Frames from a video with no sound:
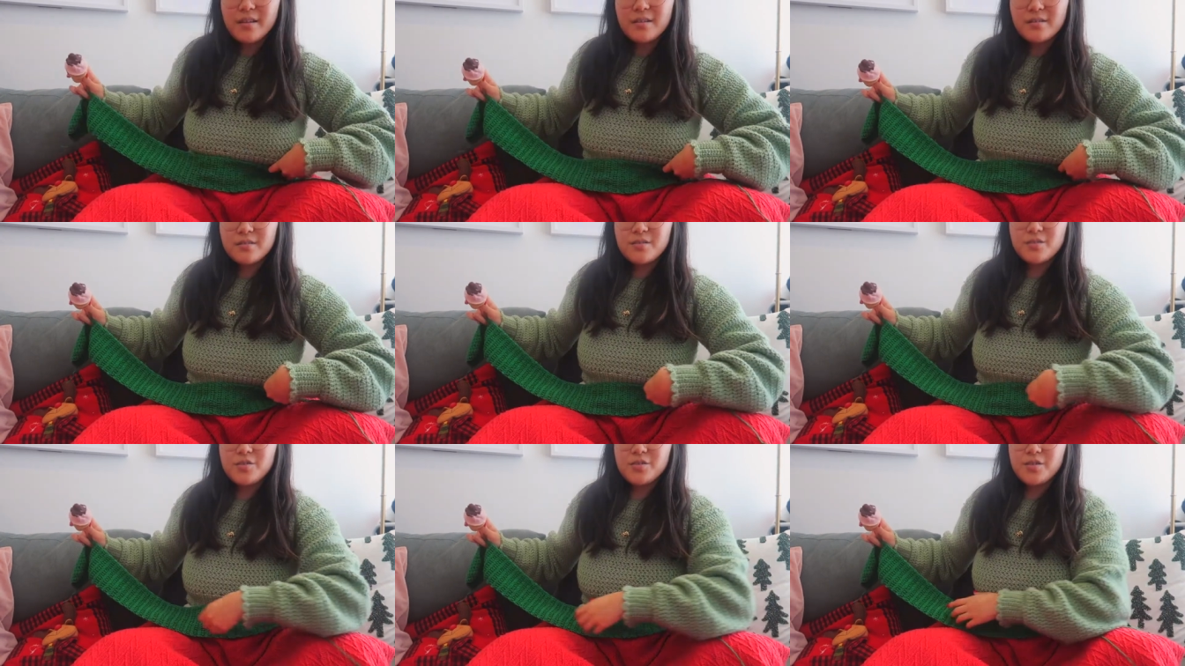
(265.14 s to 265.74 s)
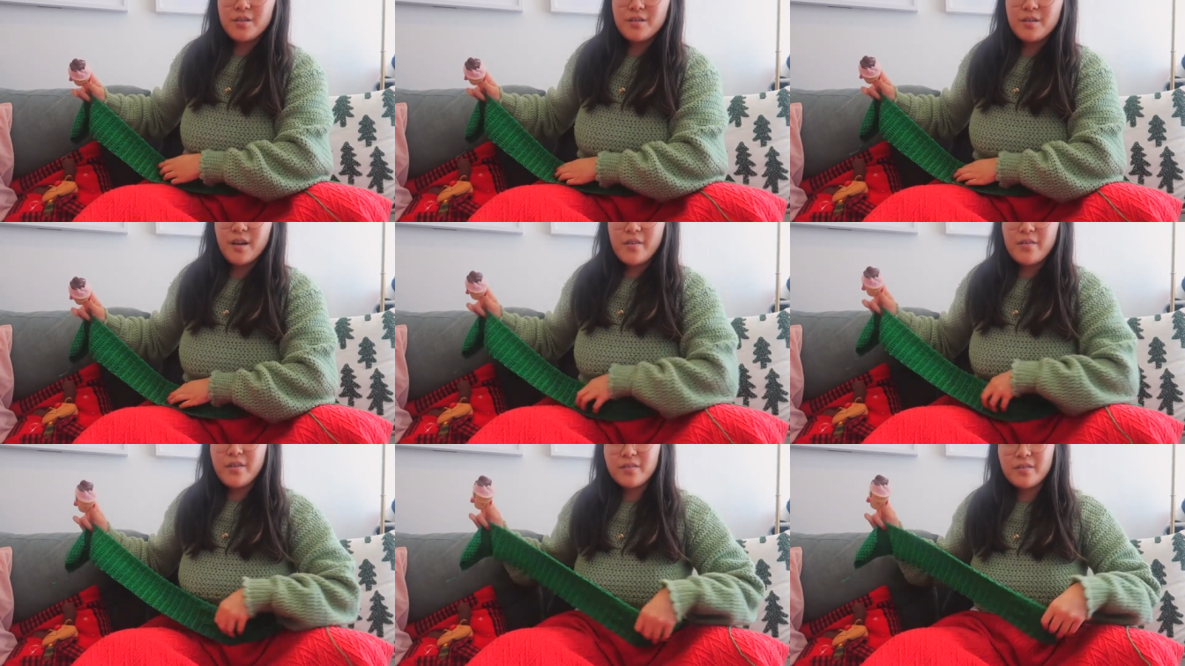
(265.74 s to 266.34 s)
it should,
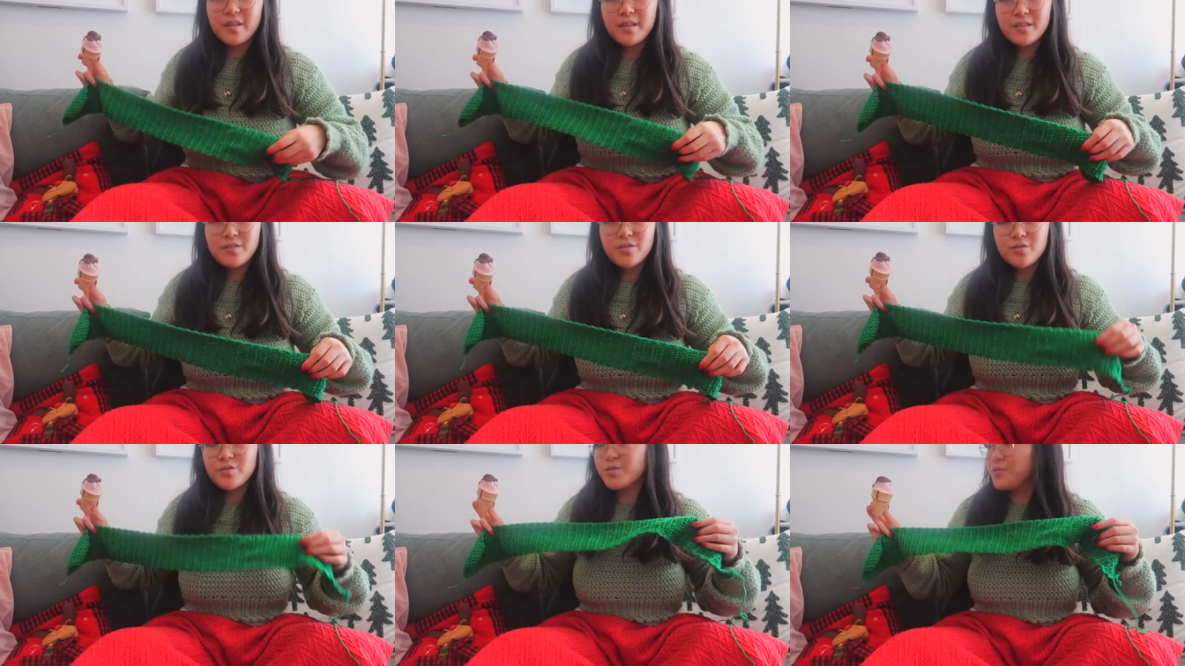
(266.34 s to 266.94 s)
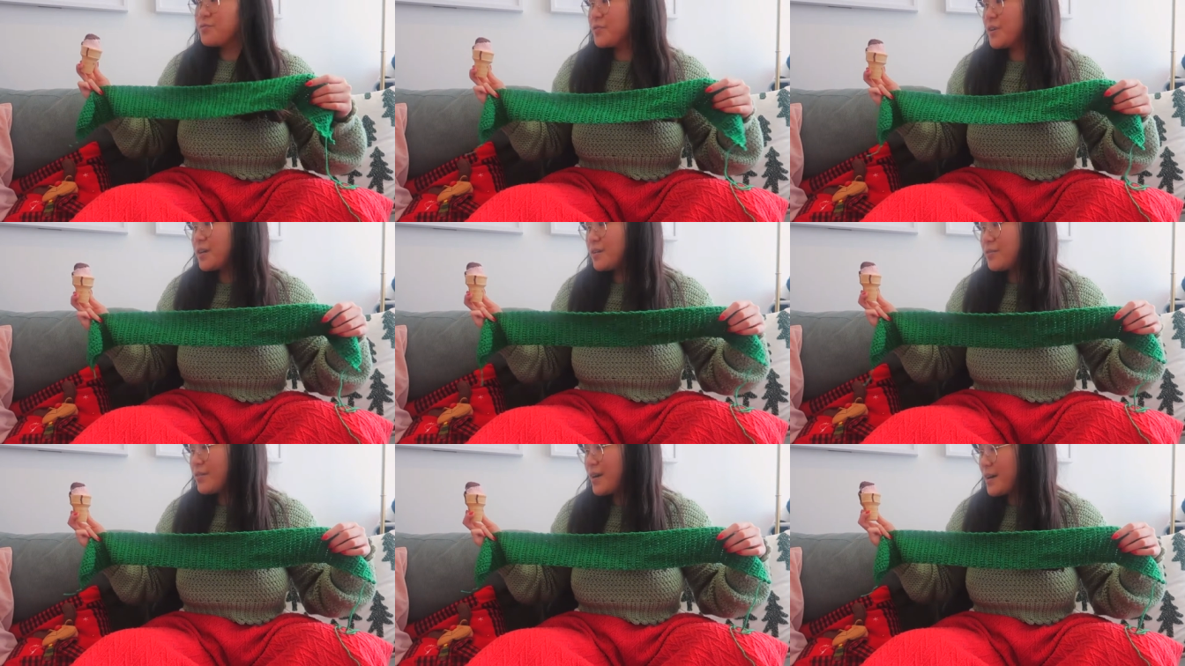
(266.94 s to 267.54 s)
I think this should
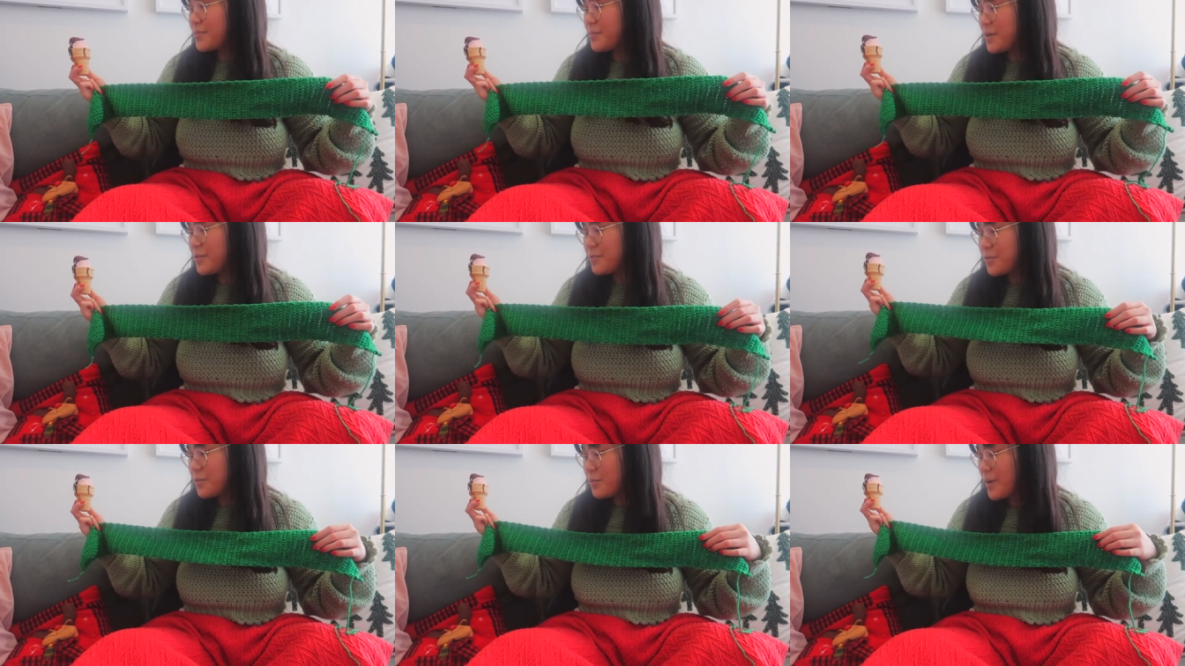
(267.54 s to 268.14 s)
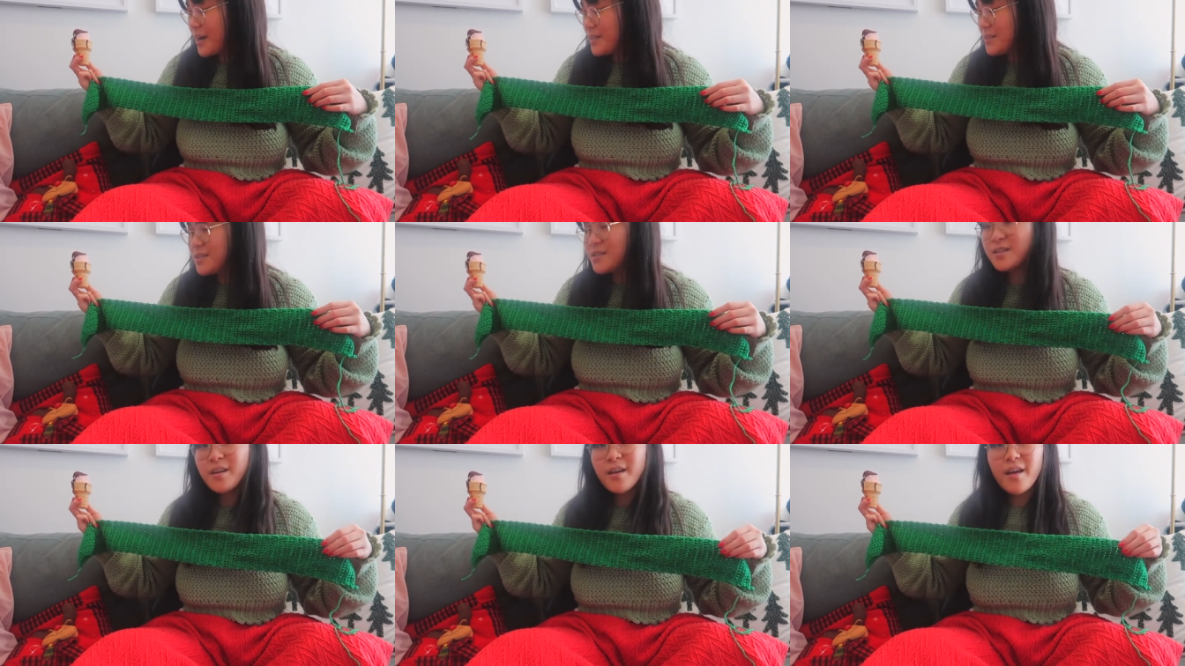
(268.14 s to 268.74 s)
fit around my full
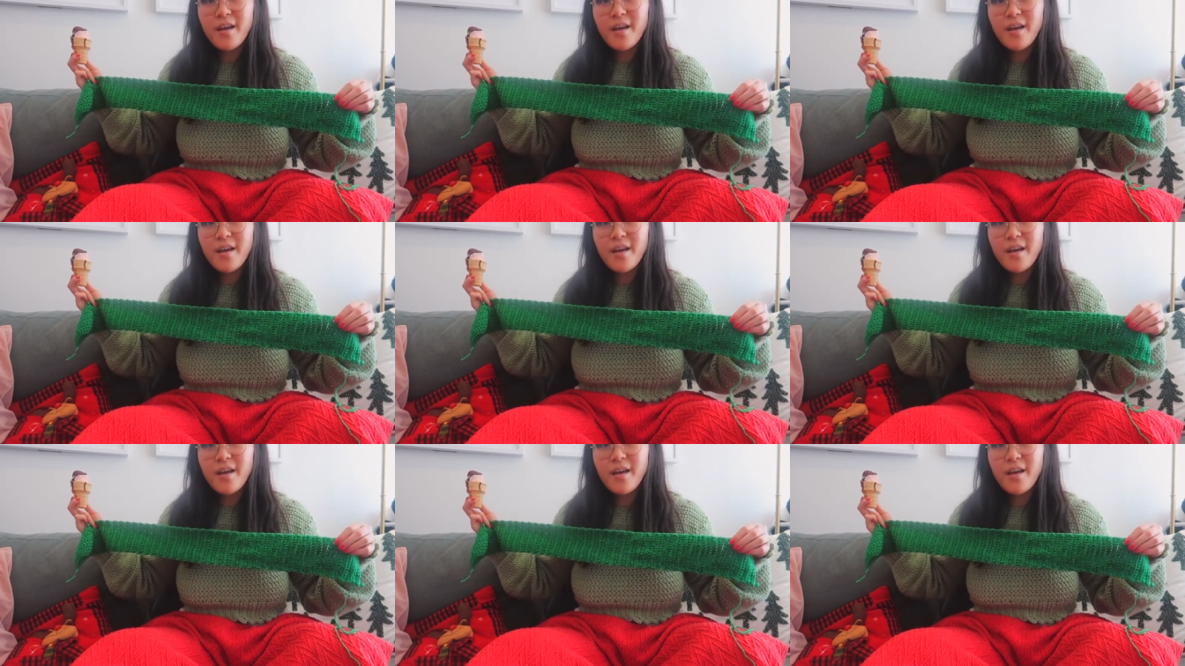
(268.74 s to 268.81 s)
waist,